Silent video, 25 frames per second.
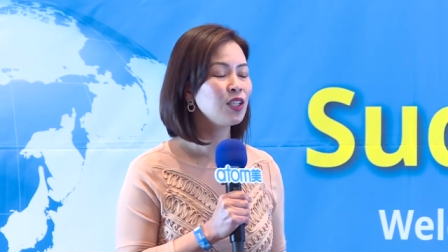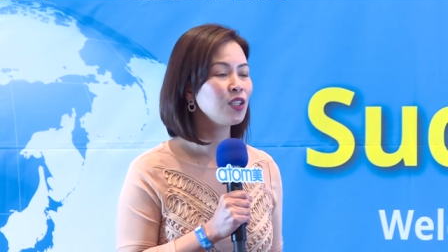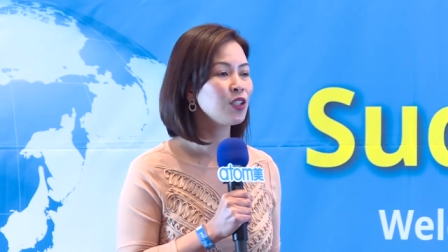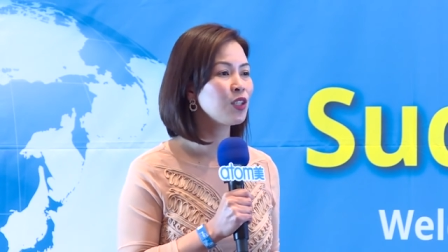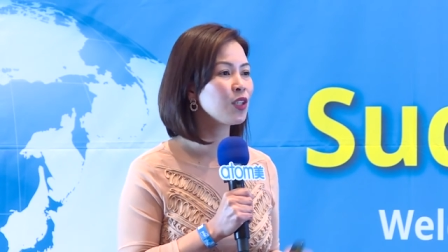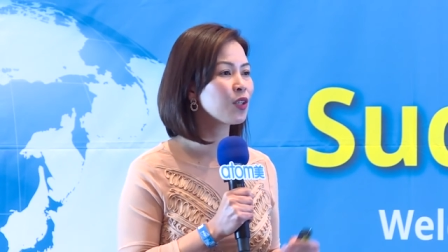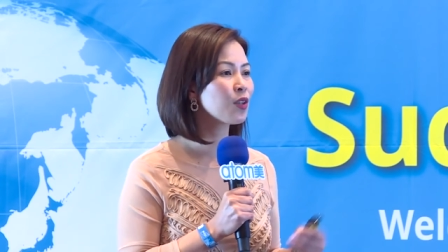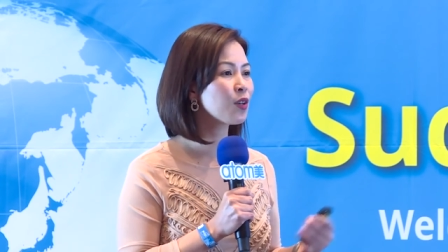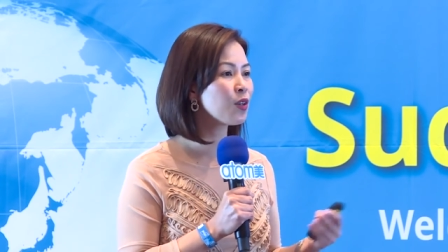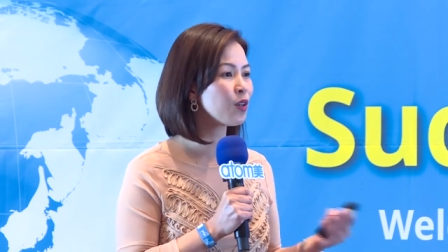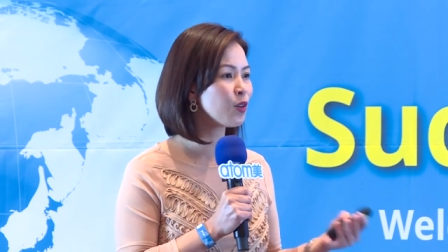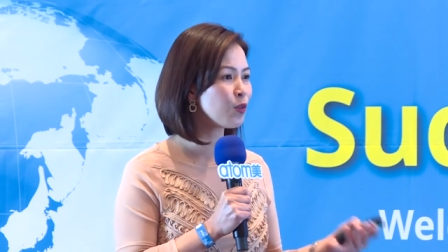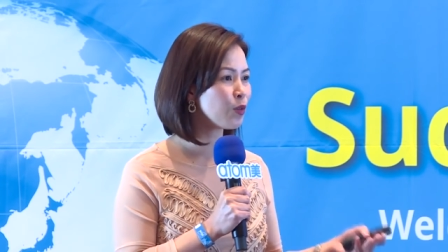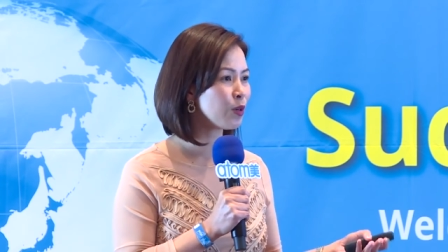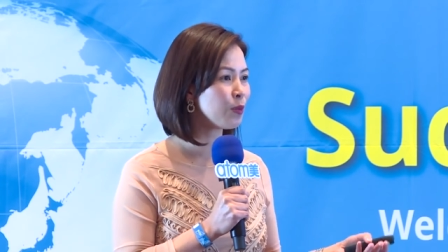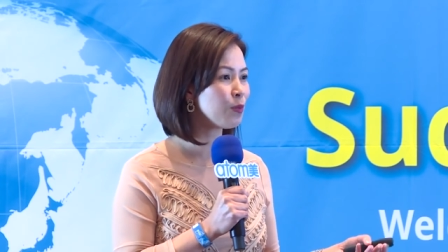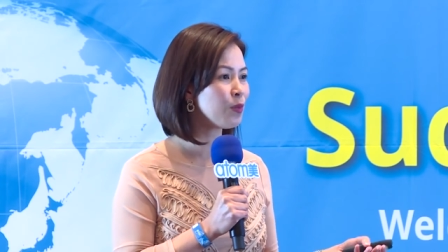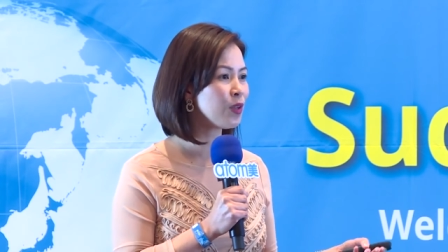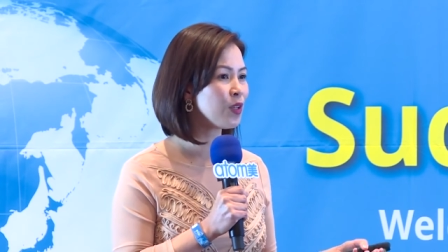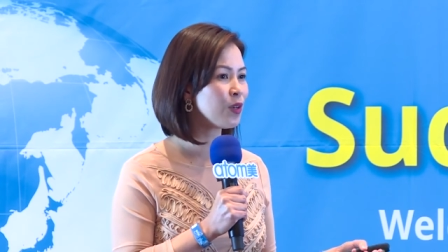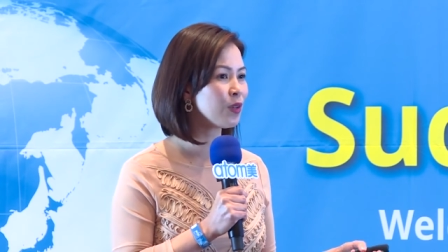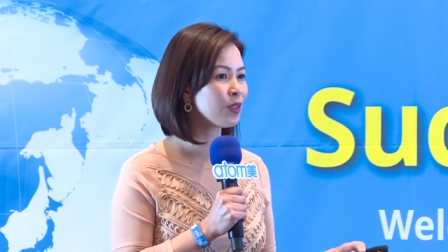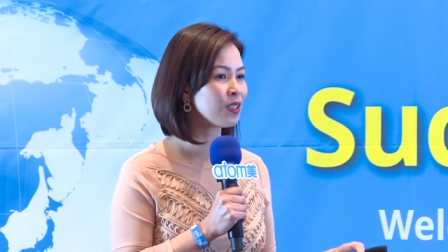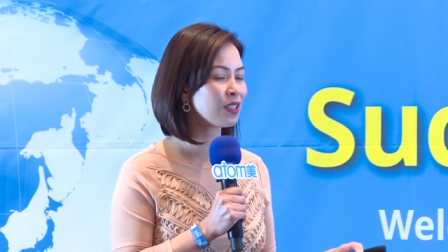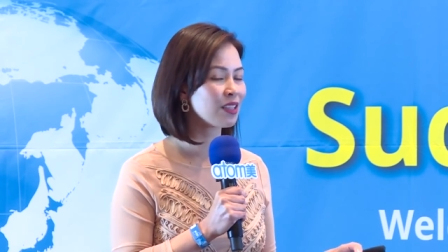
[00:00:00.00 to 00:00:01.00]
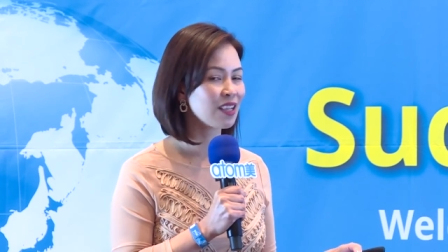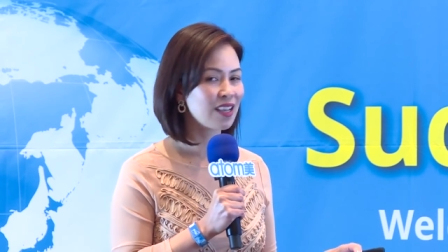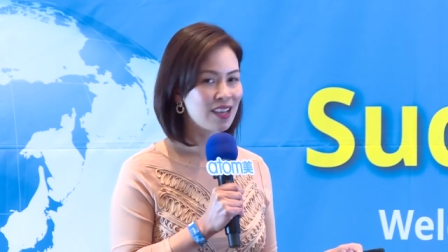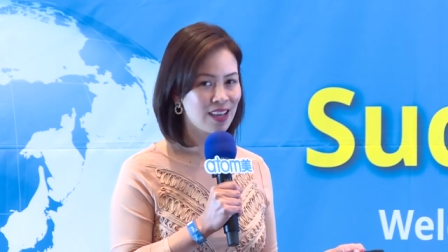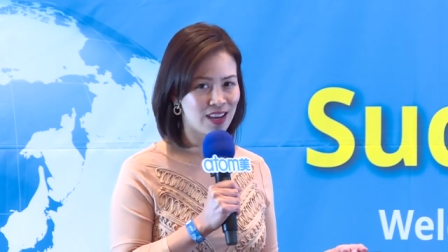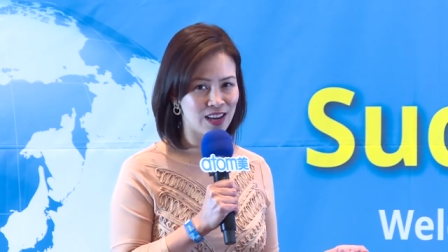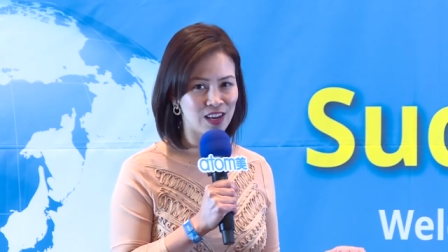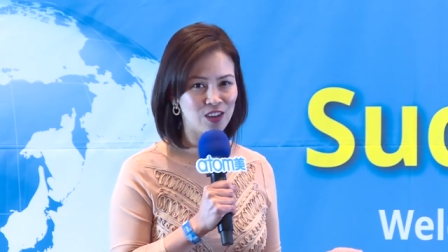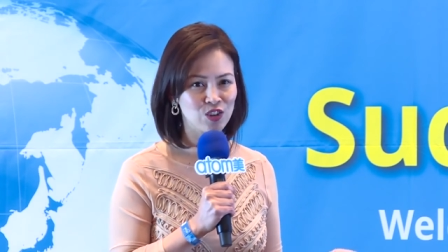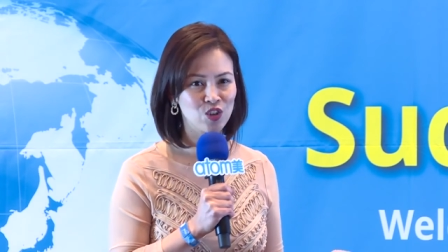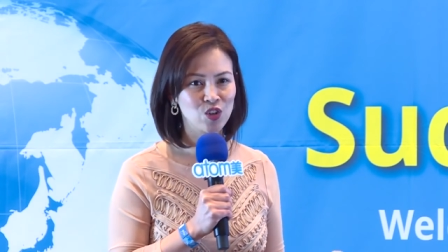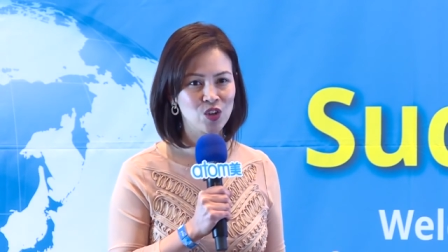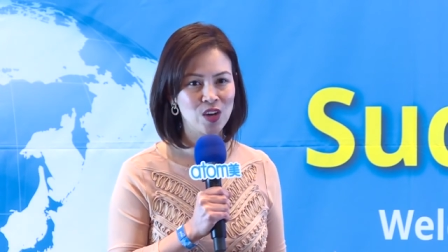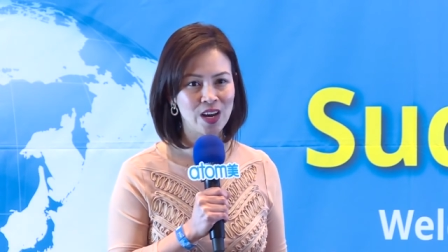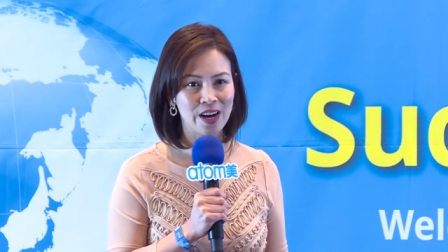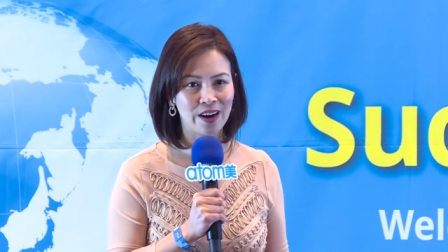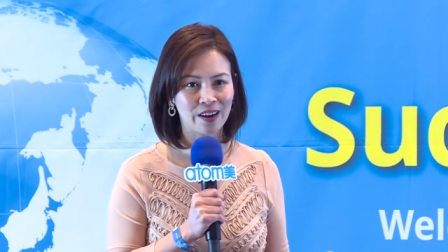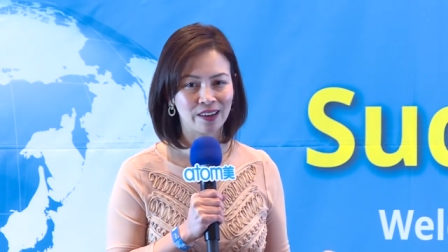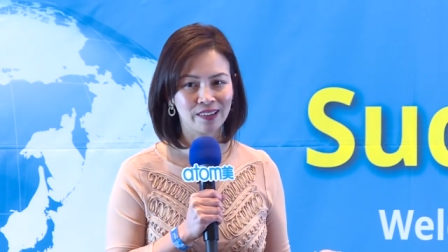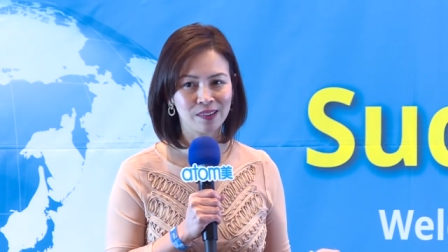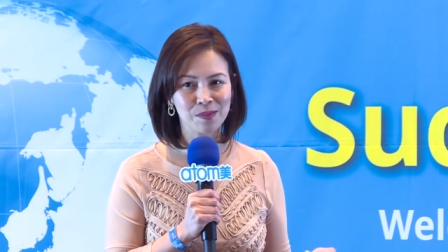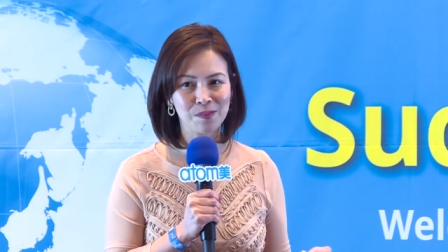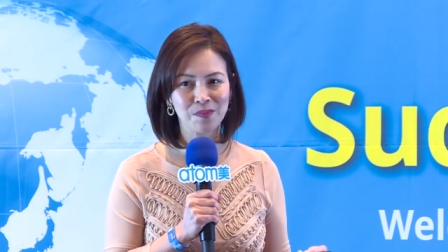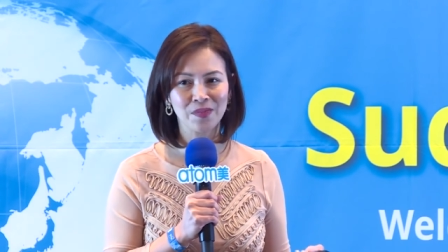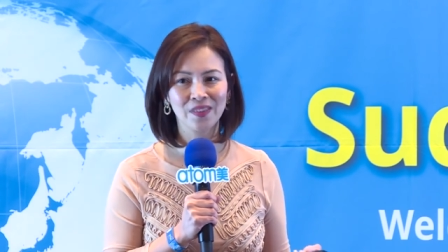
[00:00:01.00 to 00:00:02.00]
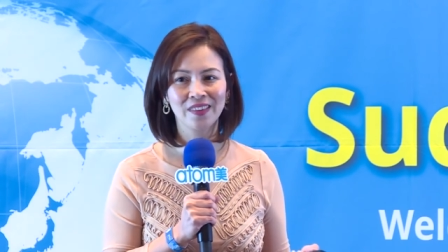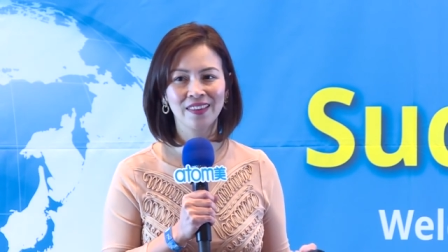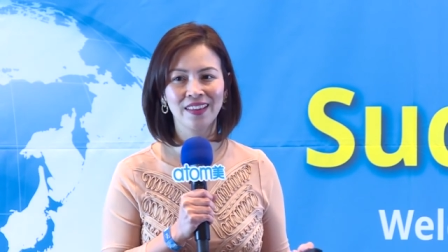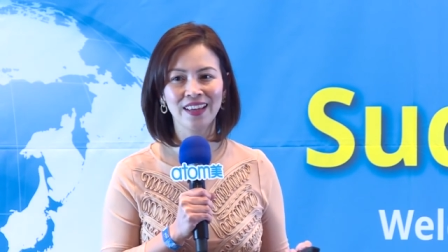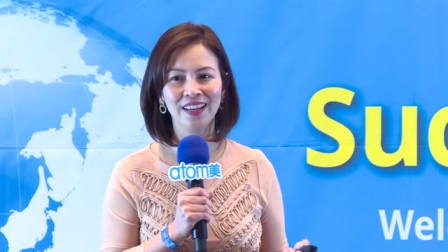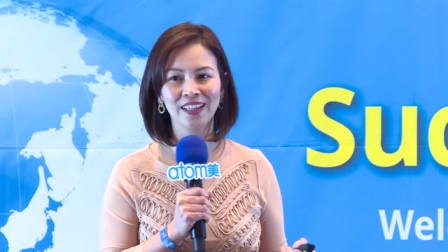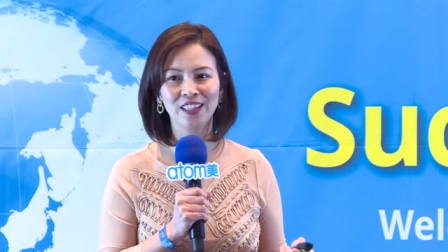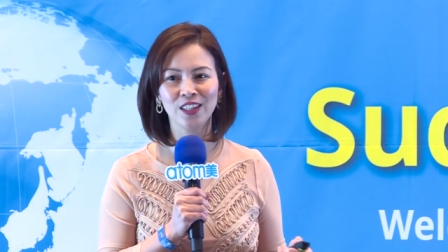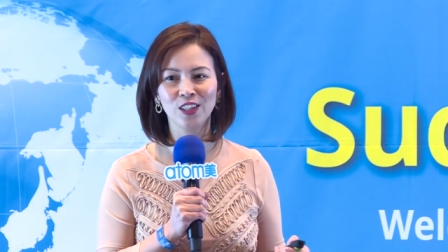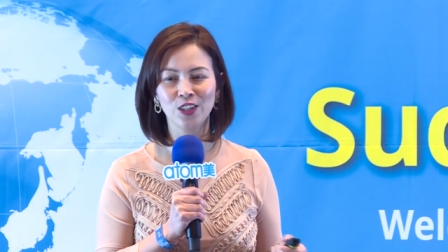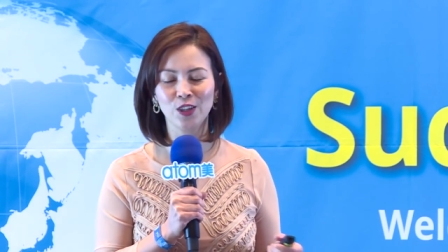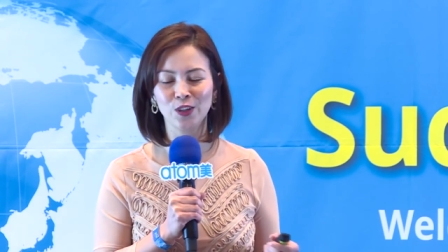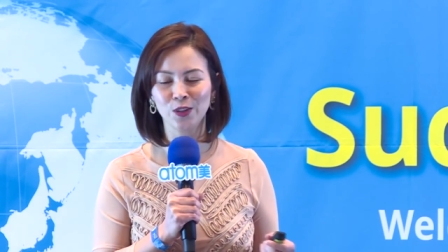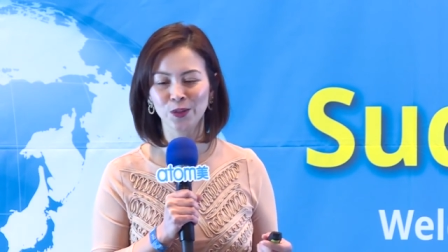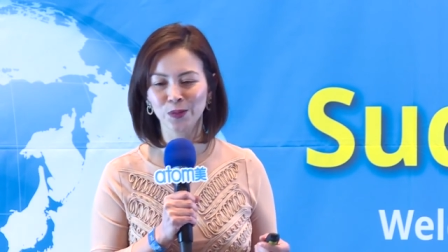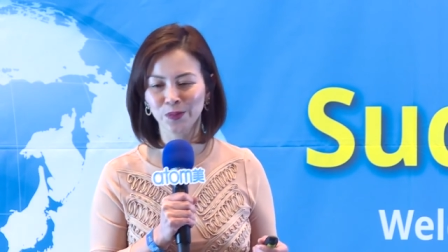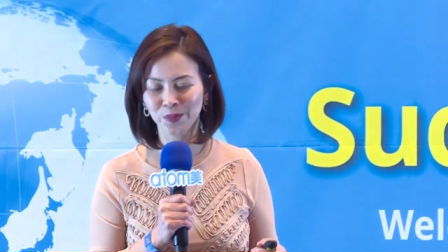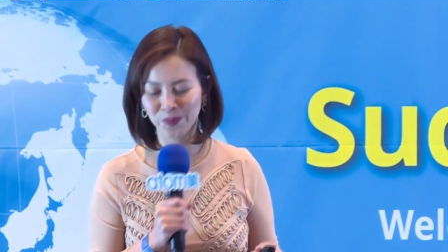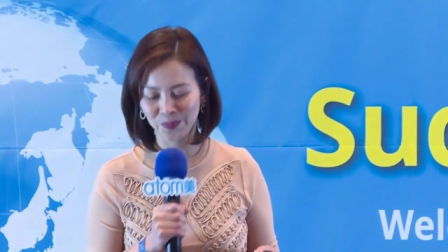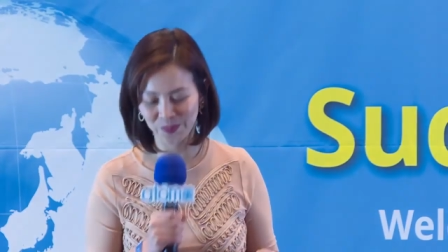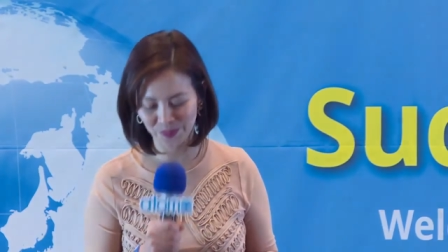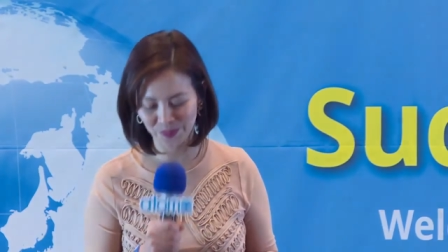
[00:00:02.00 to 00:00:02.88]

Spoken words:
to contribute and share. Thank you.